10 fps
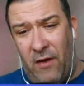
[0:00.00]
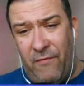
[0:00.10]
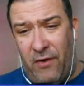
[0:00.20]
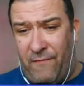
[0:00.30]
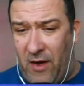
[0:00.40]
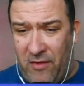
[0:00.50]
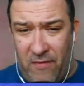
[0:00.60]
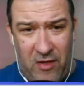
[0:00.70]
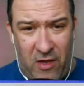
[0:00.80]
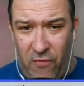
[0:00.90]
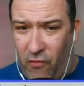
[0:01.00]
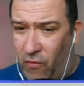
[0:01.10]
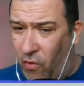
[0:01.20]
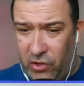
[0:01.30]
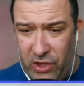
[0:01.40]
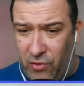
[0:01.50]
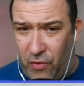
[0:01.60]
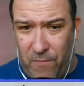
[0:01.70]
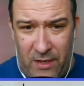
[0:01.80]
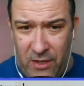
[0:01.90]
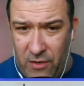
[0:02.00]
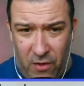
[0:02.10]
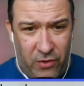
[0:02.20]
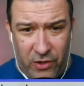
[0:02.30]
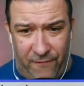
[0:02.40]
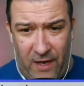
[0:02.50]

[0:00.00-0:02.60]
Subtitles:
other advice, and this goes for all social media, not just